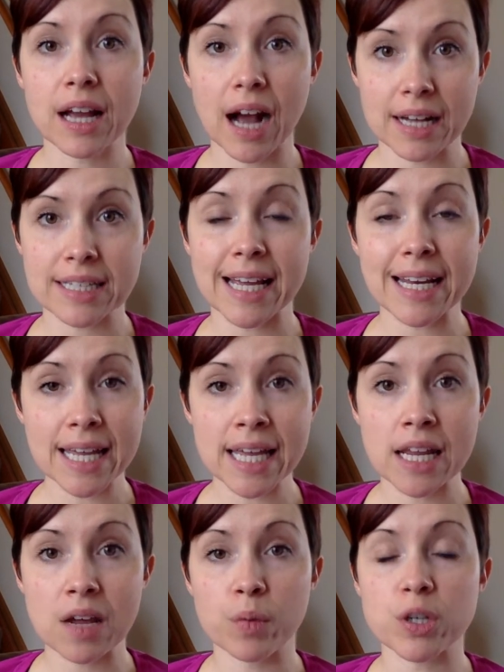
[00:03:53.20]
content
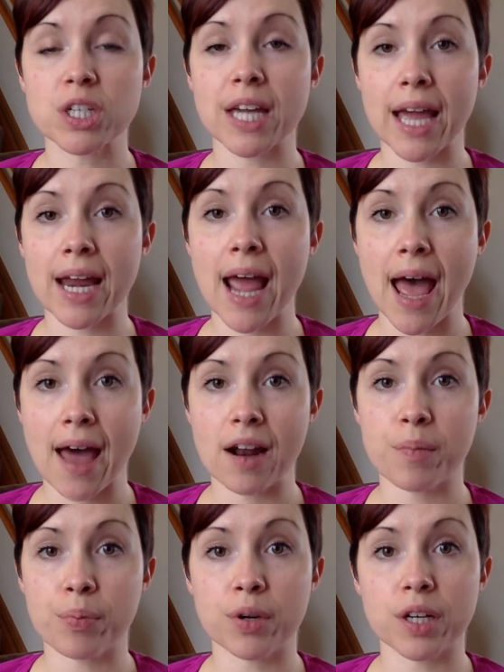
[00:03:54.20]
in it, which can add
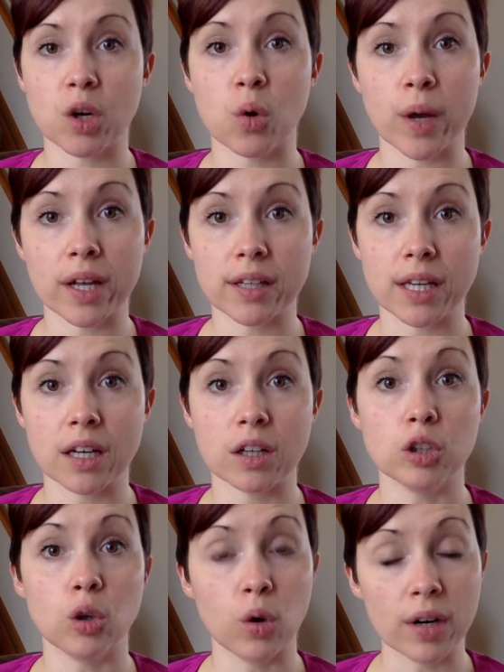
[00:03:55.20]
up pretty quickly
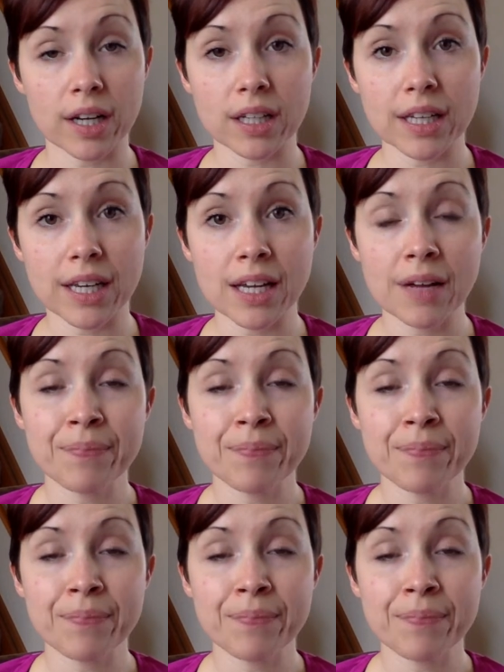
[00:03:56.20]
calorically.